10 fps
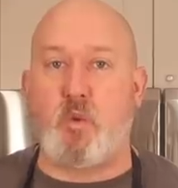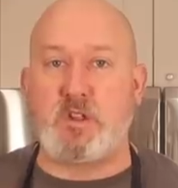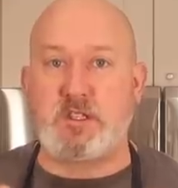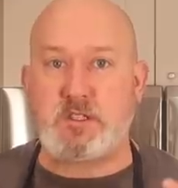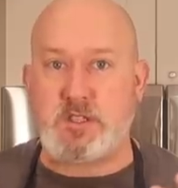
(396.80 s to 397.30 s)

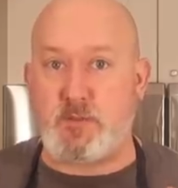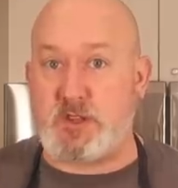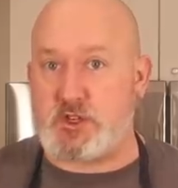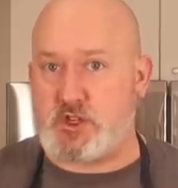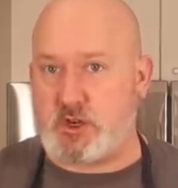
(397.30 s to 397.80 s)
Once some of
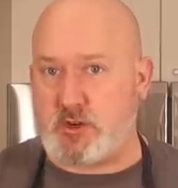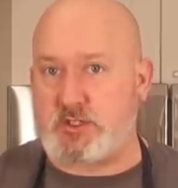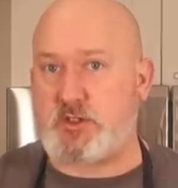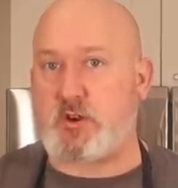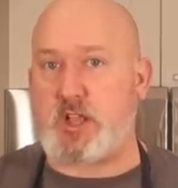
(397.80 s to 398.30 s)
the
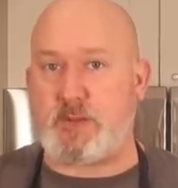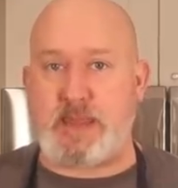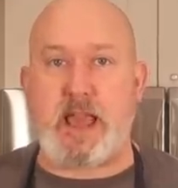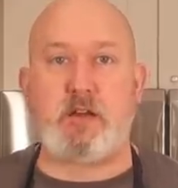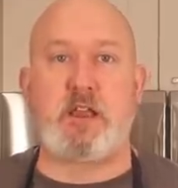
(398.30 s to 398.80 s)
sugars start
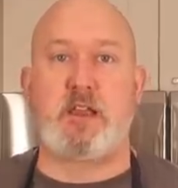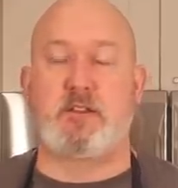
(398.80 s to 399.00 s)
coming out,